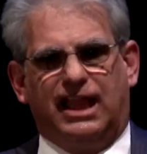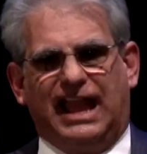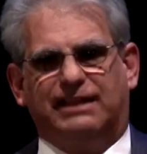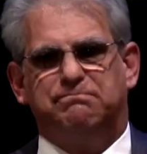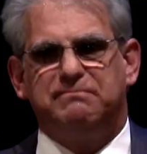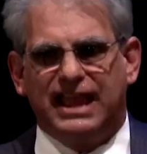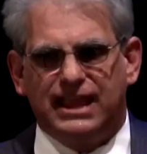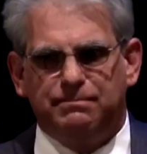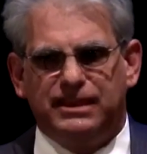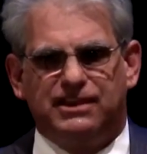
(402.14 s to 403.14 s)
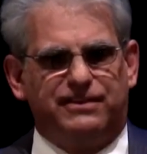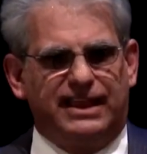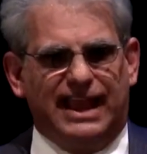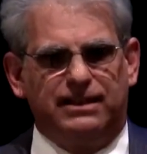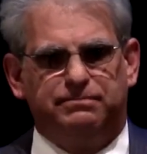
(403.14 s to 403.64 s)
And maybe if I
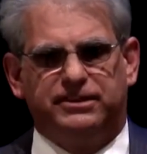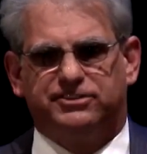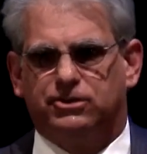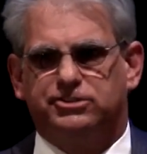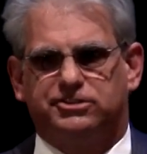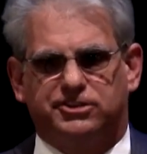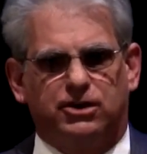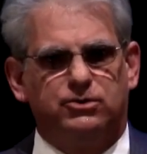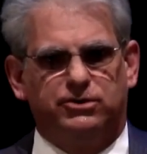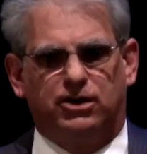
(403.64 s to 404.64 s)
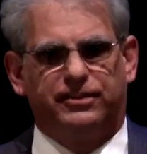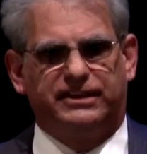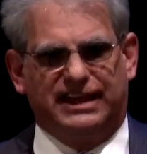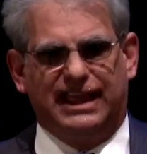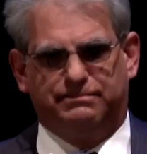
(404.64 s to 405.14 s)
hadn't been so stoned all the
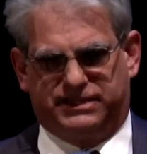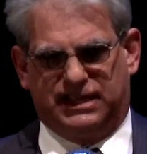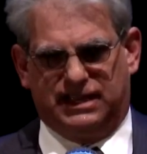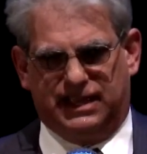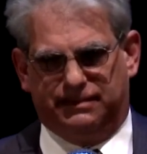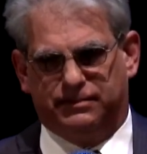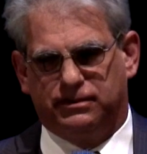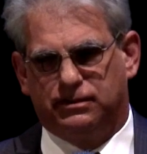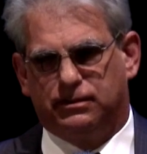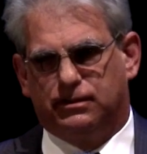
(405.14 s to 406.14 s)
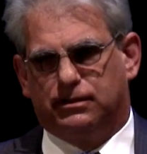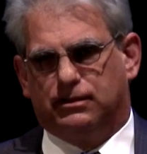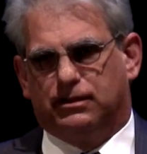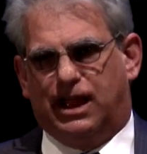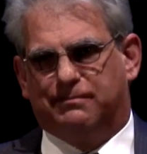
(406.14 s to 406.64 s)
damn time,
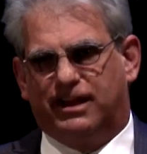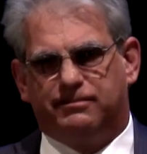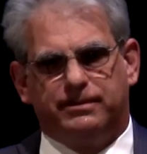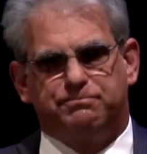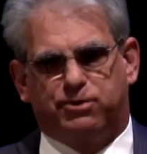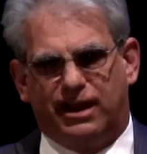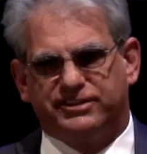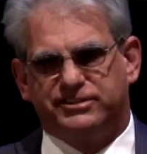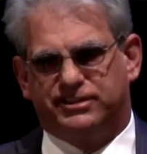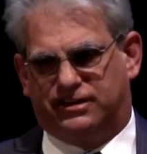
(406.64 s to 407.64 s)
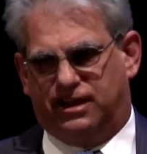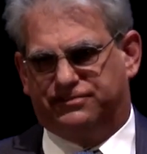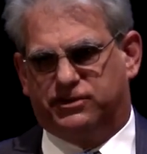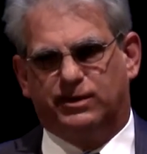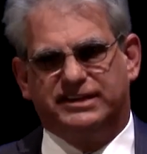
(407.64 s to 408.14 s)
I might have been present
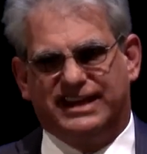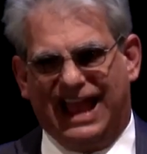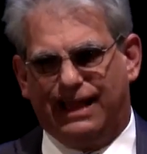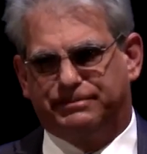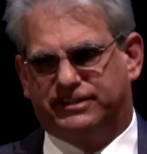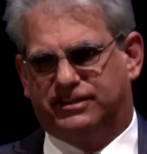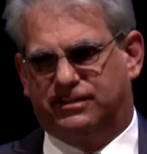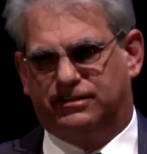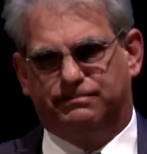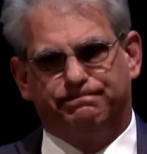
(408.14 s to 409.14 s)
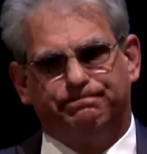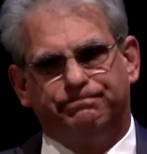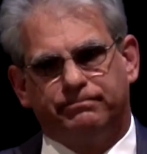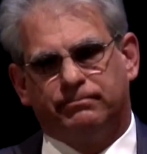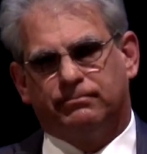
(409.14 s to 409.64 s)
enough to adapt to the
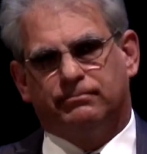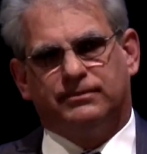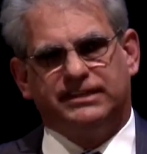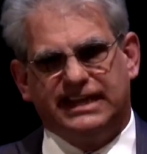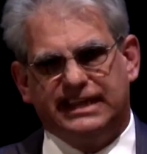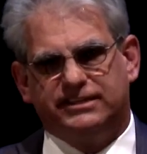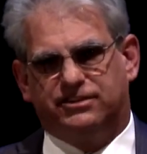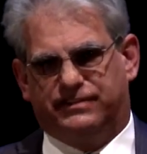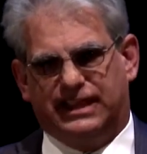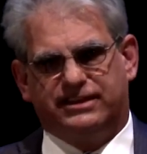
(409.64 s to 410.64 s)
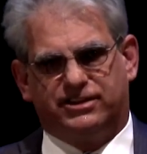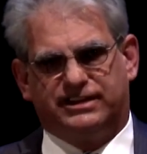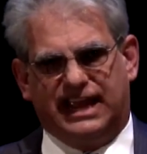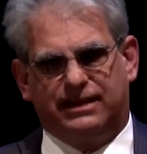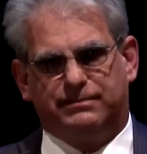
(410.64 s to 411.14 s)
needs of the
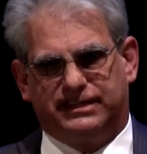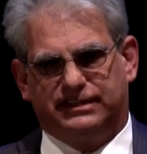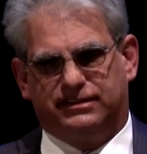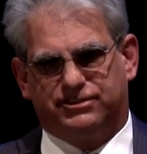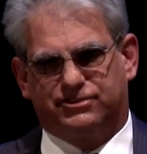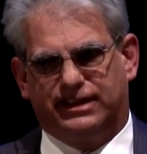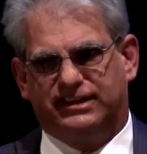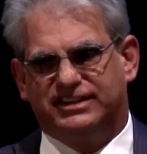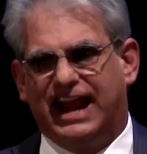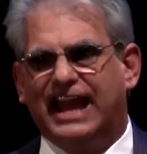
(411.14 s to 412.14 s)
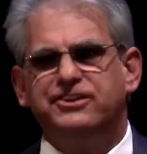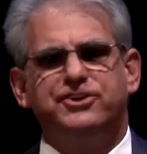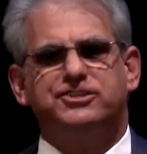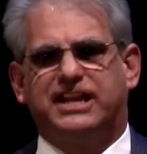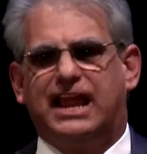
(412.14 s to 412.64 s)
entertainment industry. And he said,
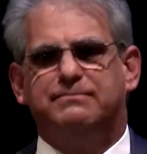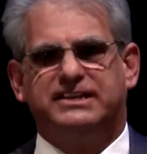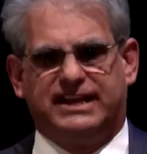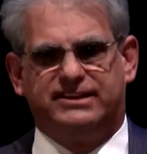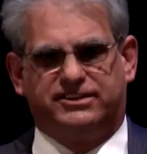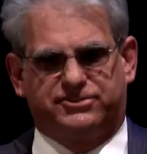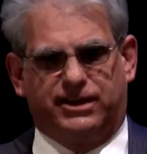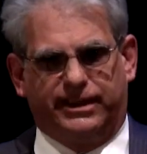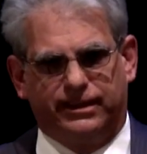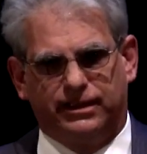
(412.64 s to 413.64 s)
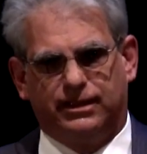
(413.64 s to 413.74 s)
entertainment industry.